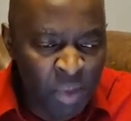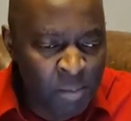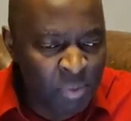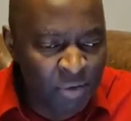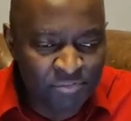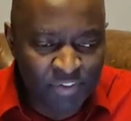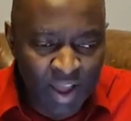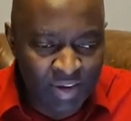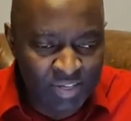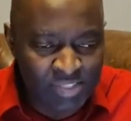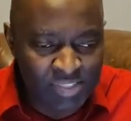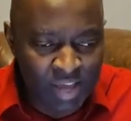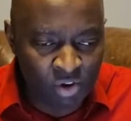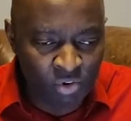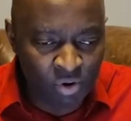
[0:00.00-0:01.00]

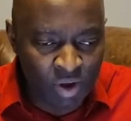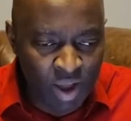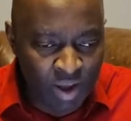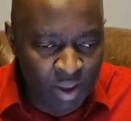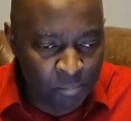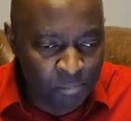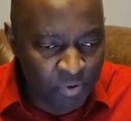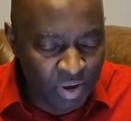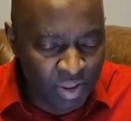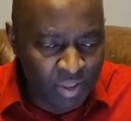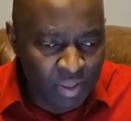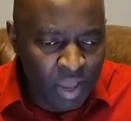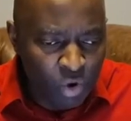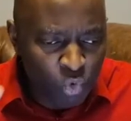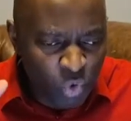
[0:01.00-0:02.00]
Afghanistan, oh God, I pray.
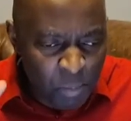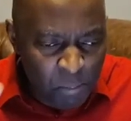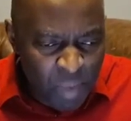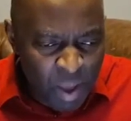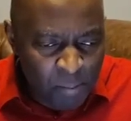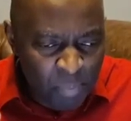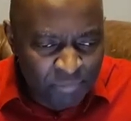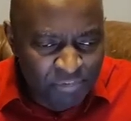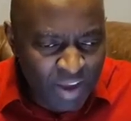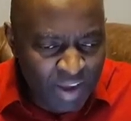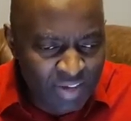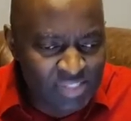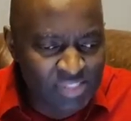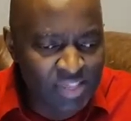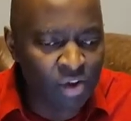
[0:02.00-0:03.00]
Remember
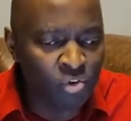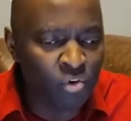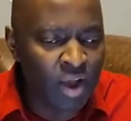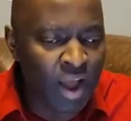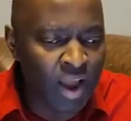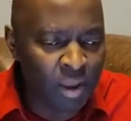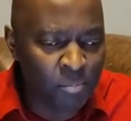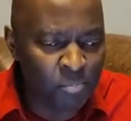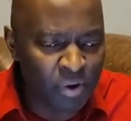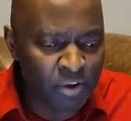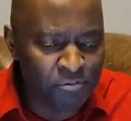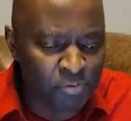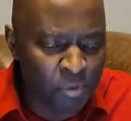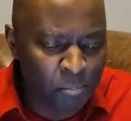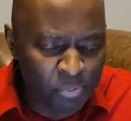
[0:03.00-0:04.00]
Afghanistan, oh God, I pray.
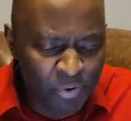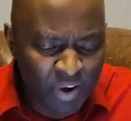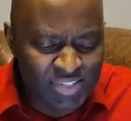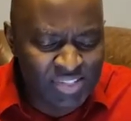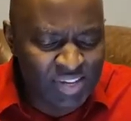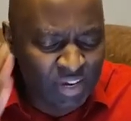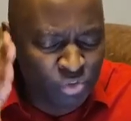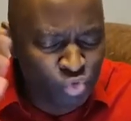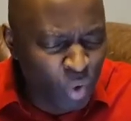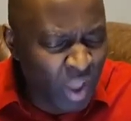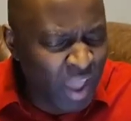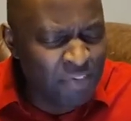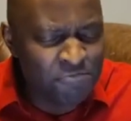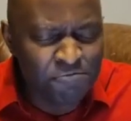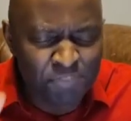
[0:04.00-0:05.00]
From president to
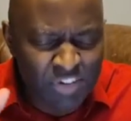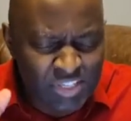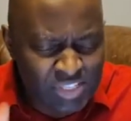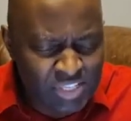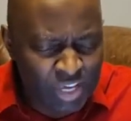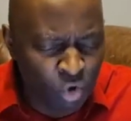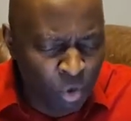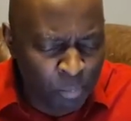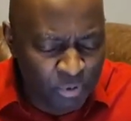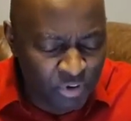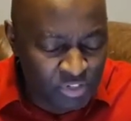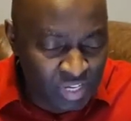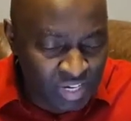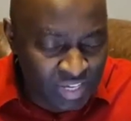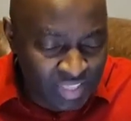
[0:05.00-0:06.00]
every single
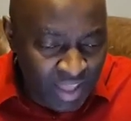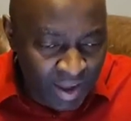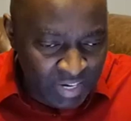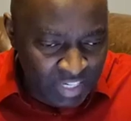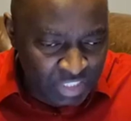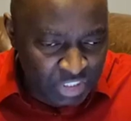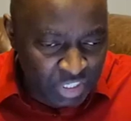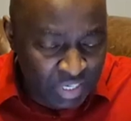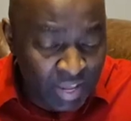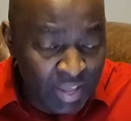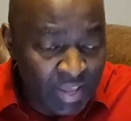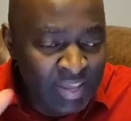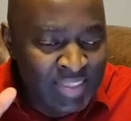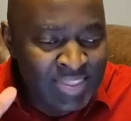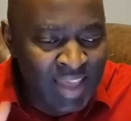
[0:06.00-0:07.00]
person in that nation,
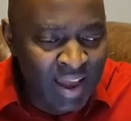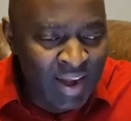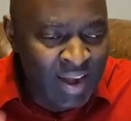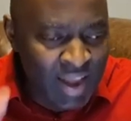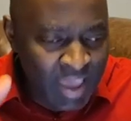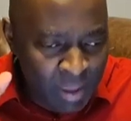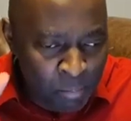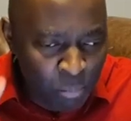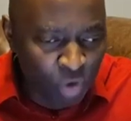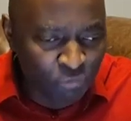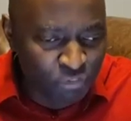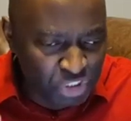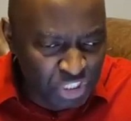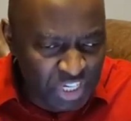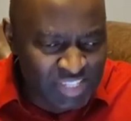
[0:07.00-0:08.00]
in the name
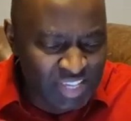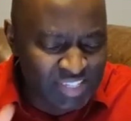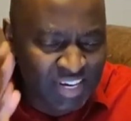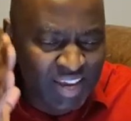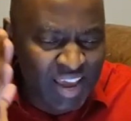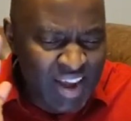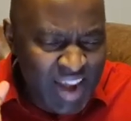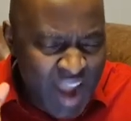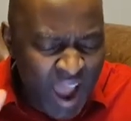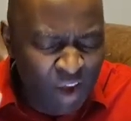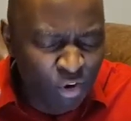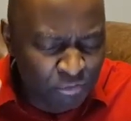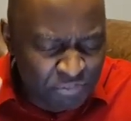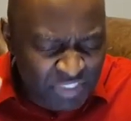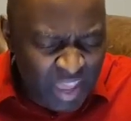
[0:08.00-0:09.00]
of Jesus. Let none
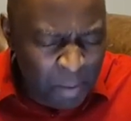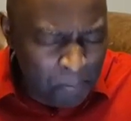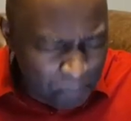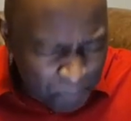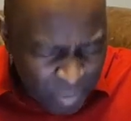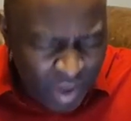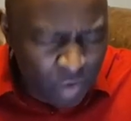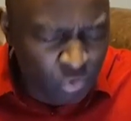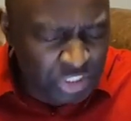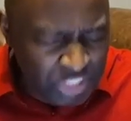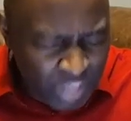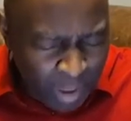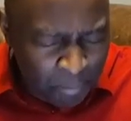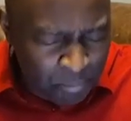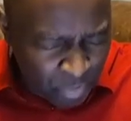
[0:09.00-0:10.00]
of them perish,
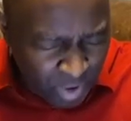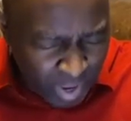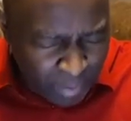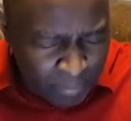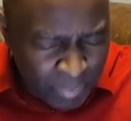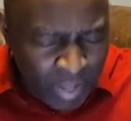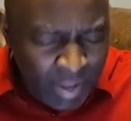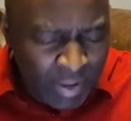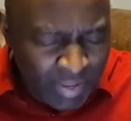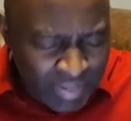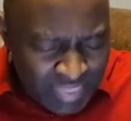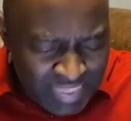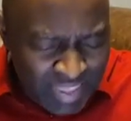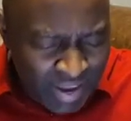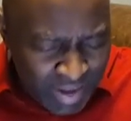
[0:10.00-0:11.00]
I pray,
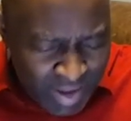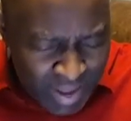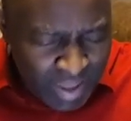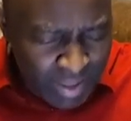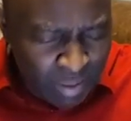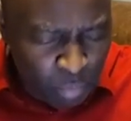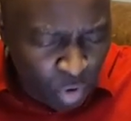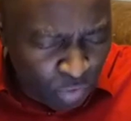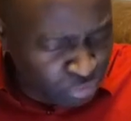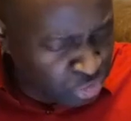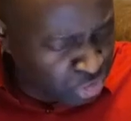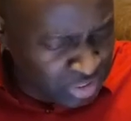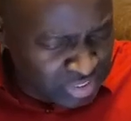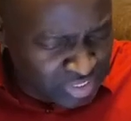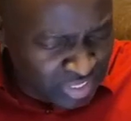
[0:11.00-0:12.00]
in the name of
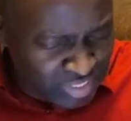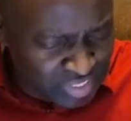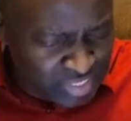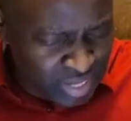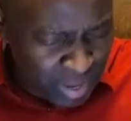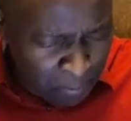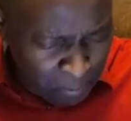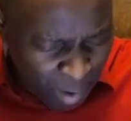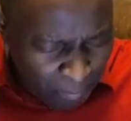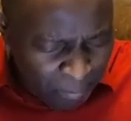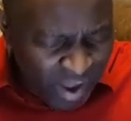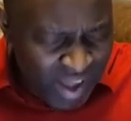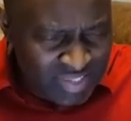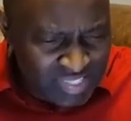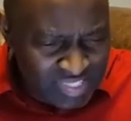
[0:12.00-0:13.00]
Jesus.
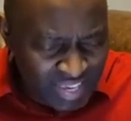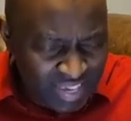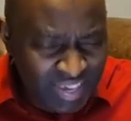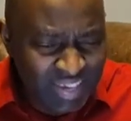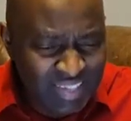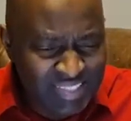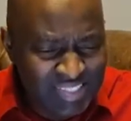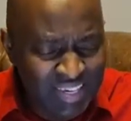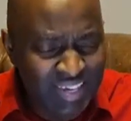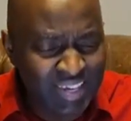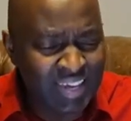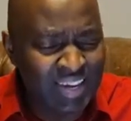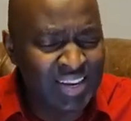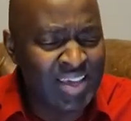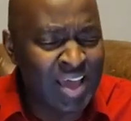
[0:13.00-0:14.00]
Baba seke
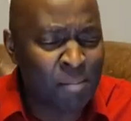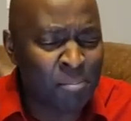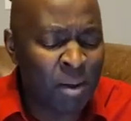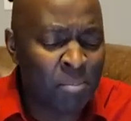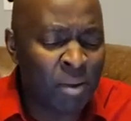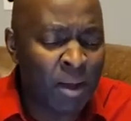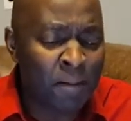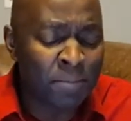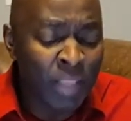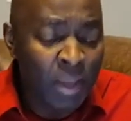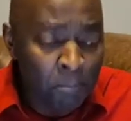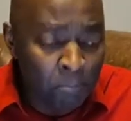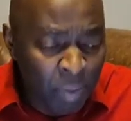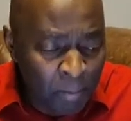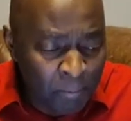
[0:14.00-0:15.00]
teke riya baba.
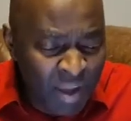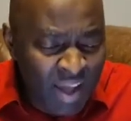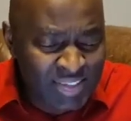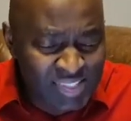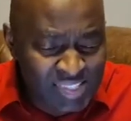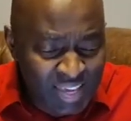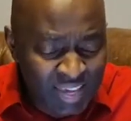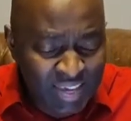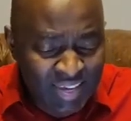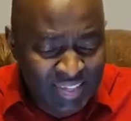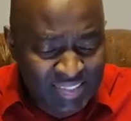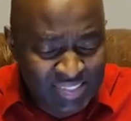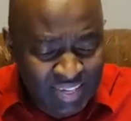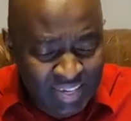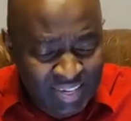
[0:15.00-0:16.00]
Baba
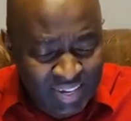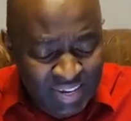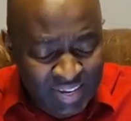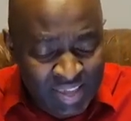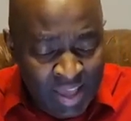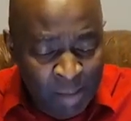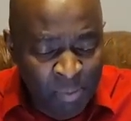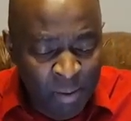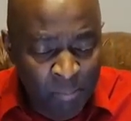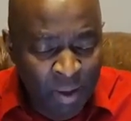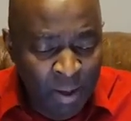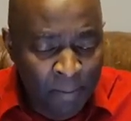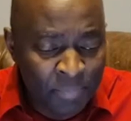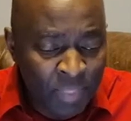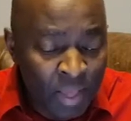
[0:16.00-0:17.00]
seke teke riya
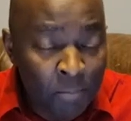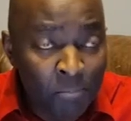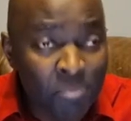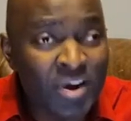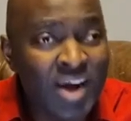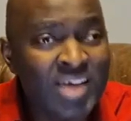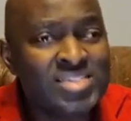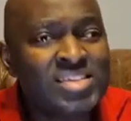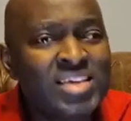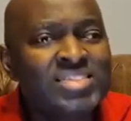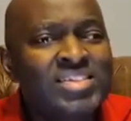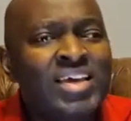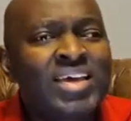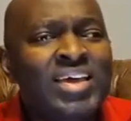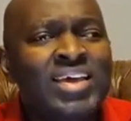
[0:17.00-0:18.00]
baba. Braske
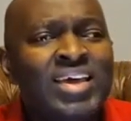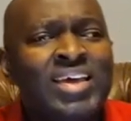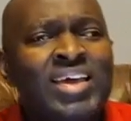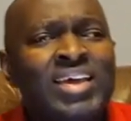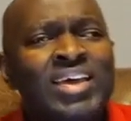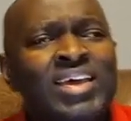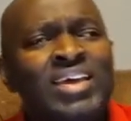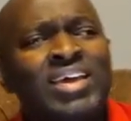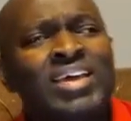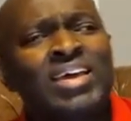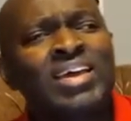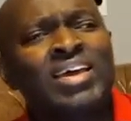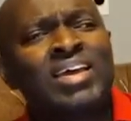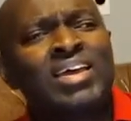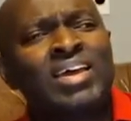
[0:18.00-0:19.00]
teke keke keke
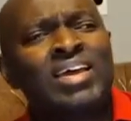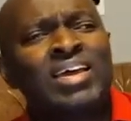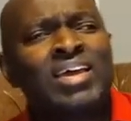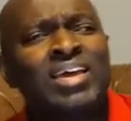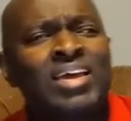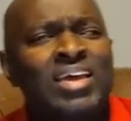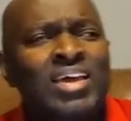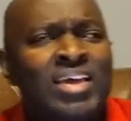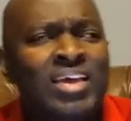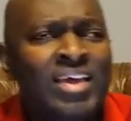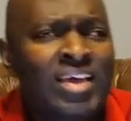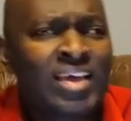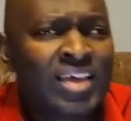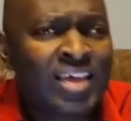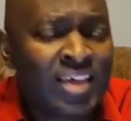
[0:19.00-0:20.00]
keke keke keke
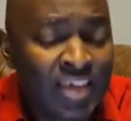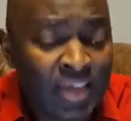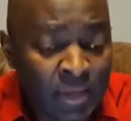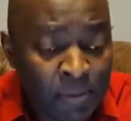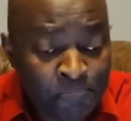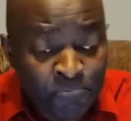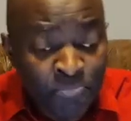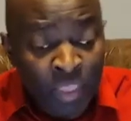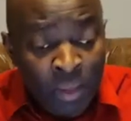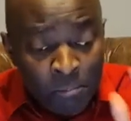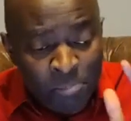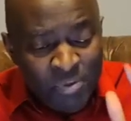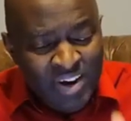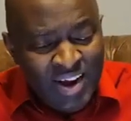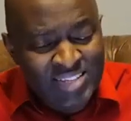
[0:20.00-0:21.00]
keke keke.
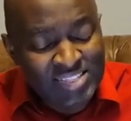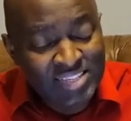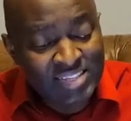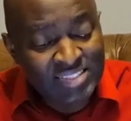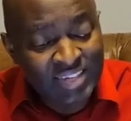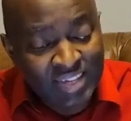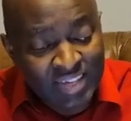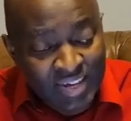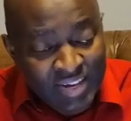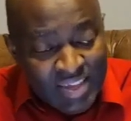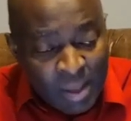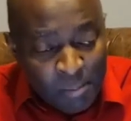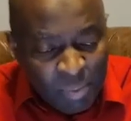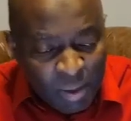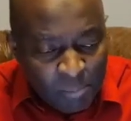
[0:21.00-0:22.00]
Braske teke
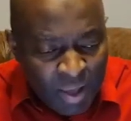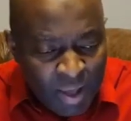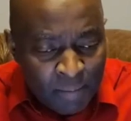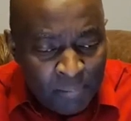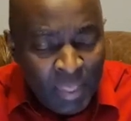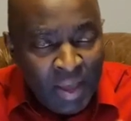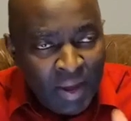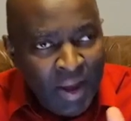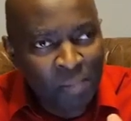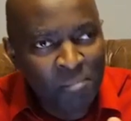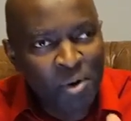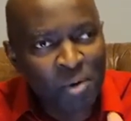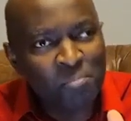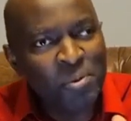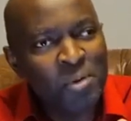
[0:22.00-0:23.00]
riya baba. Come
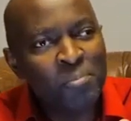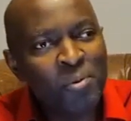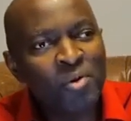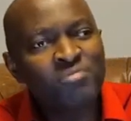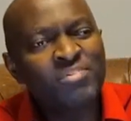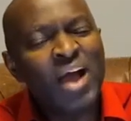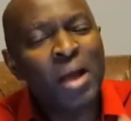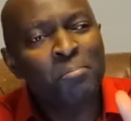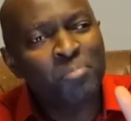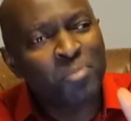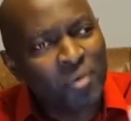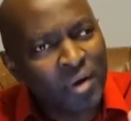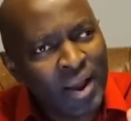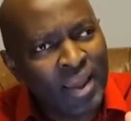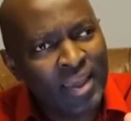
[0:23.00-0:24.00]
on, people of God,
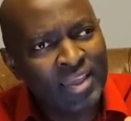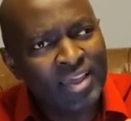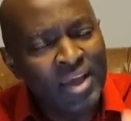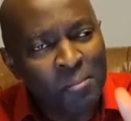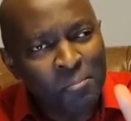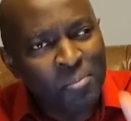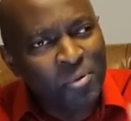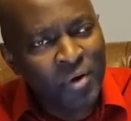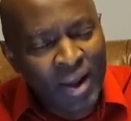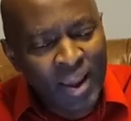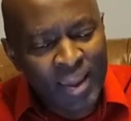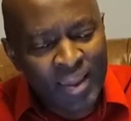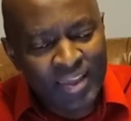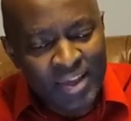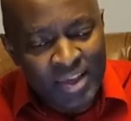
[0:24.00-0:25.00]
pray,
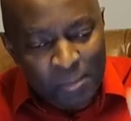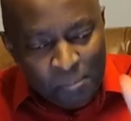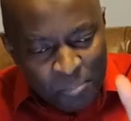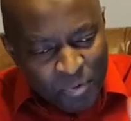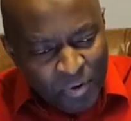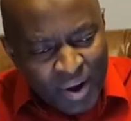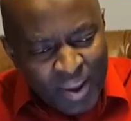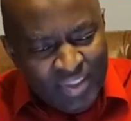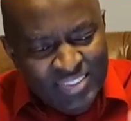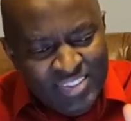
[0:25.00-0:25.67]
pray, pray.